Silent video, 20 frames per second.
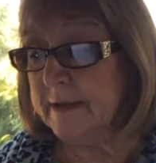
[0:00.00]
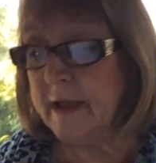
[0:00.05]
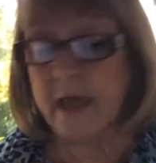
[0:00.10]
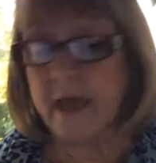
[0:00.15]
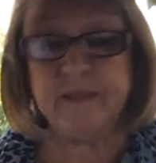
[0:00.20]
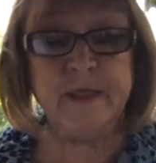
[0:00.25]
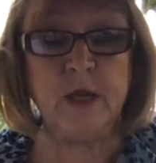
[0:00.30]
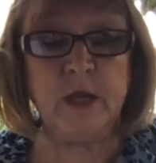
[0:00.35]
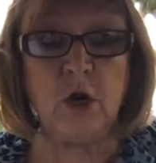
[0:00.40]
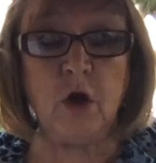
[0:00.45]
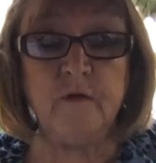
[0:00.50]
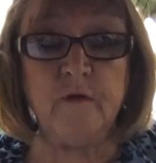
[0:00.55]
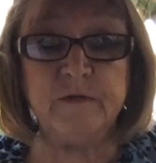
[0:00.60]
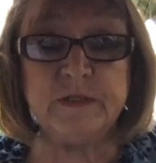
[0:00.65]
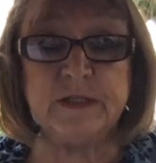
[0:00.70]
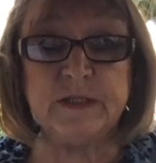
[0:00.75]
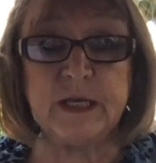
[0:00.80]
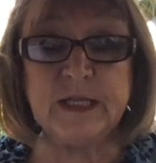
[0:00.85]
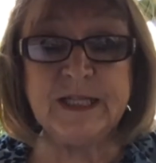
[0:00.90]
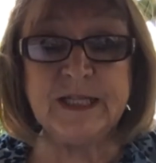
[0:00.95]
And then all of a
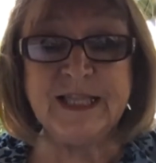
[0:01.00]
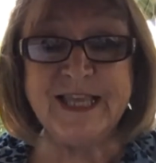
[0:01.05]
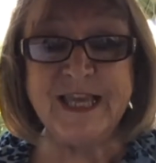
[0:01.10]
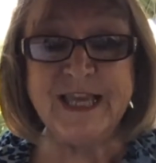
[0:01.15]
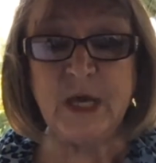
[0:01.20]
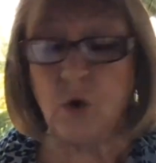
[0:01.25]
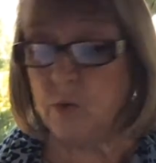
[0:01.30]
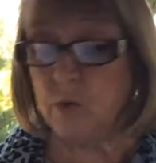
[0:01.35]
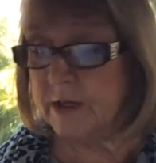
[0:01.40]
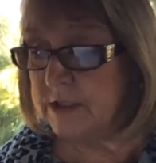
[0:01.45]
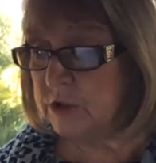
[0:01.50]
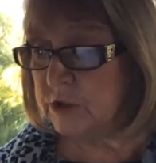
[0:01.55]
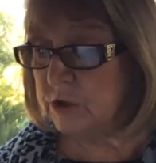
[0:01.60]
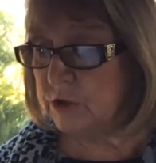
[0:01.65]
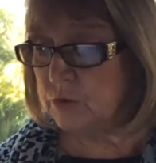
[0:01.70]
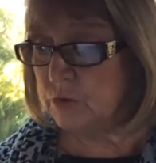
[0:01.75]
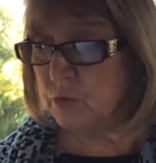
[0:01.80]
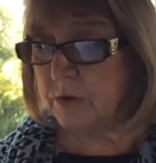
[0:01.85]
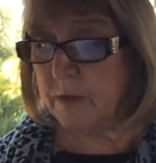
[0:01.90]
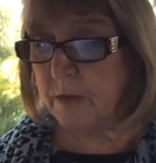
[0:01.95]
sudden, Leo
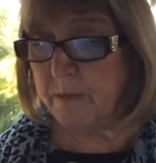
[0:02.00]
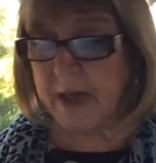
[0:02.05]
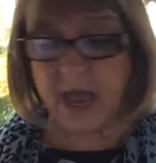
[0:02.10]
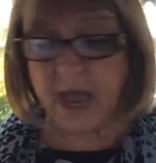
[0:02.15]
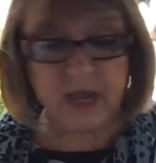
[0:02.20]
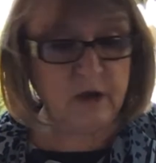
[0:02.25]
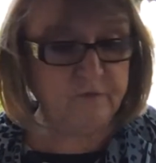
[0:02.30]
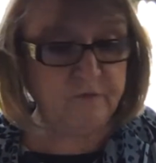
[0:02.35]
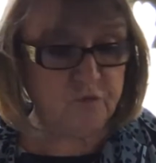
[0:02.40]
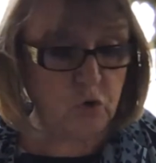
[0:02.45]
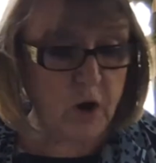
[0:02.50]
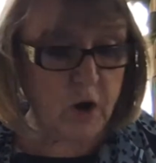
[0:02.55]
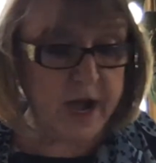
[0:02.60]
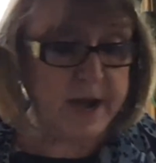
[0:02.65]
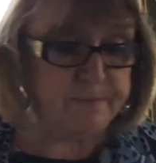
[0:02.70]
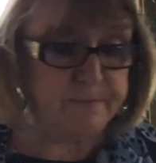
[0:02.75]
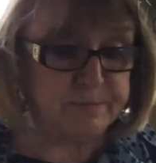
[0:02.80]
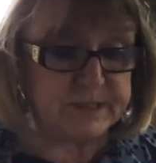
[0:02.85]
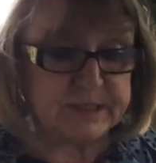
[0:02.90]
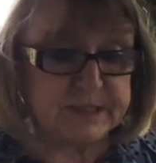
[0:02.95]
enters with a bag of
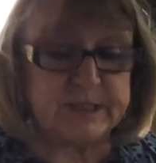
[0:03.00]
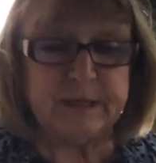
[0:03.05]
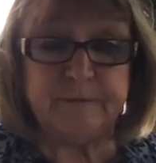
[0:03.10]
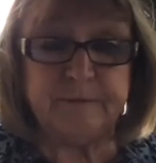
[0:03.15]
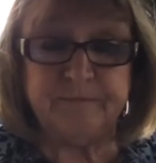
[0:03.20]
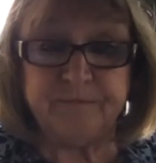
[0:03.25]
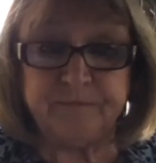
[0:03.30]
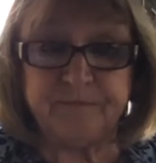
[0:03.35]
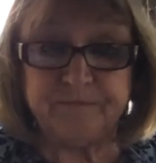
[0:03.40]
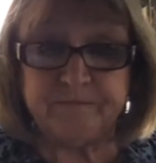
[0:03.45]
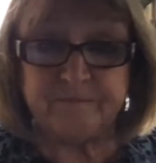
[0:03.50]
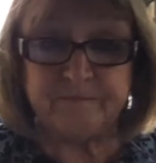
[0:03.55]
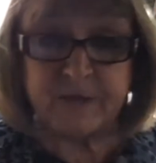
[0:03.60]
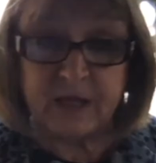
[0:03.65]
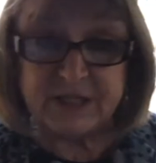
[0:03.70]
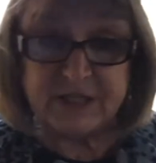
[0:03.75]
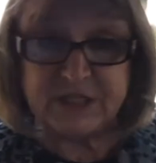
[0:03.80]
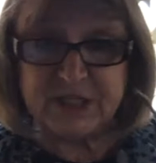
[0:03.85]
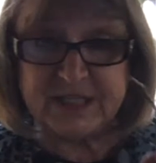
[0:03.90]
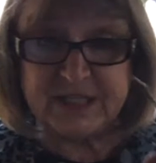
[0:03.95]
grapes,
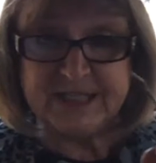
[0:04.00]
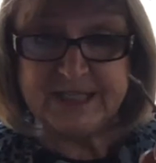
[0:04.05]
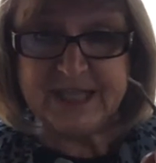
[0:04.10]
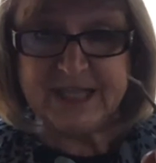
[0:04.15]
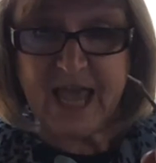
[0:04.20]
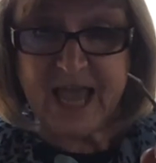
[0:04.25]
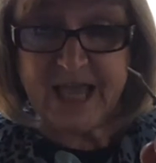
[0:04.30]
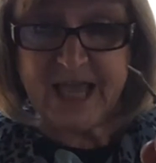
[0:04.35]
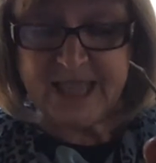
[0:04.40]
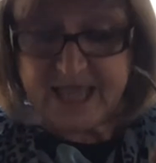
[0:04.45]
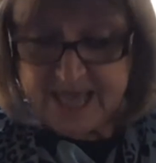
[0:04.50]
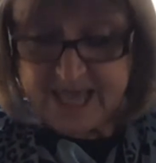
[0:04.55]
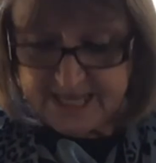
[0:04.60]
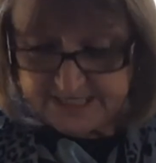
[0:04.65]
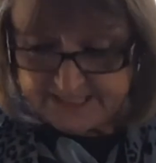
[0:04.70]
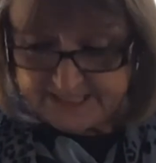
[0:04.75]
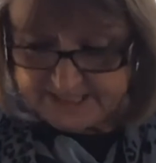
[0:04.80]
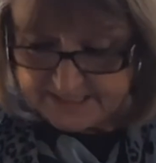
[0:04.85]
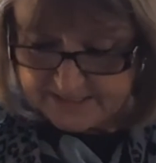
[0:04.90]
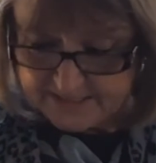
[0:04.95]
just like
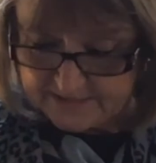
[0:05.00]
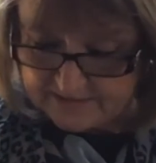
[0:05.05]
this.